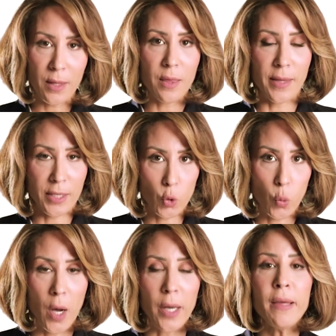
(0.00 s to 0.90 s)
That's
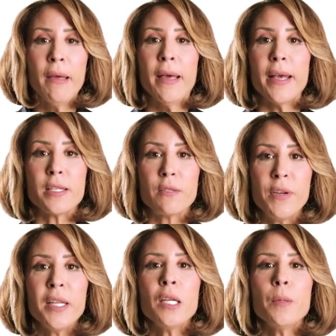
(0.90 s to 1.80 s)
why it's
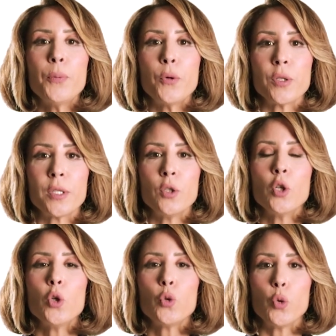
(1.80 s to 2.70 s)
very important
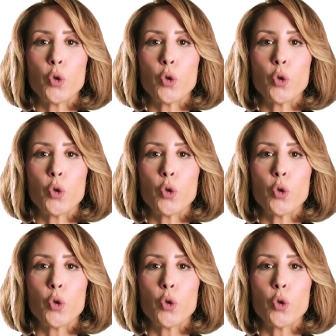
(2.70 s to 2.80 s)
to